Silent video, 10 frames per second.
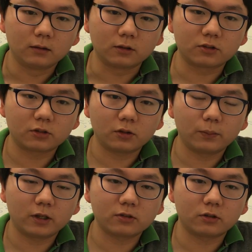The third
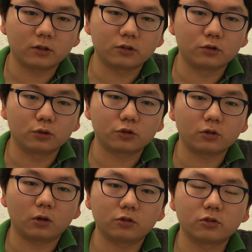method is
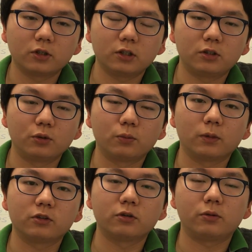use alternative
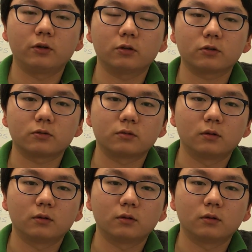materials,